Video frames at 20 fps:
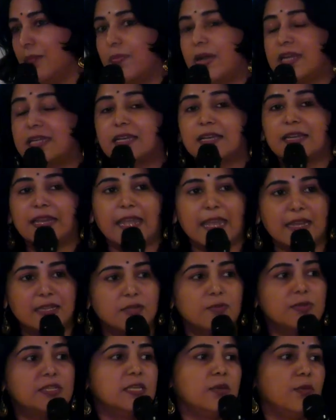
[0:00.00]
but
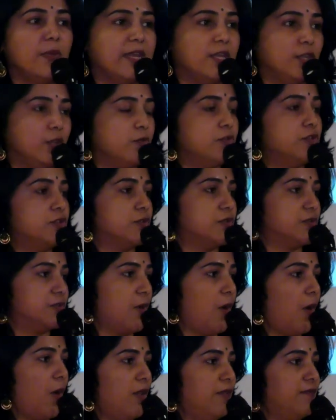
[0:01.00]
creativity when used to
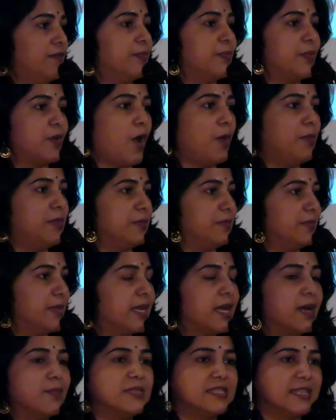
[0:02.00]
solve a problem
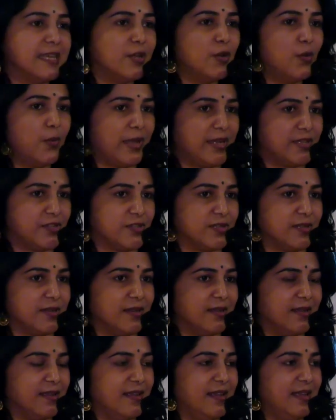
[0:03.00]
becomes
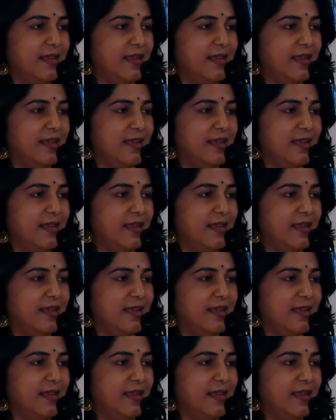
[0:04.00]
innovation.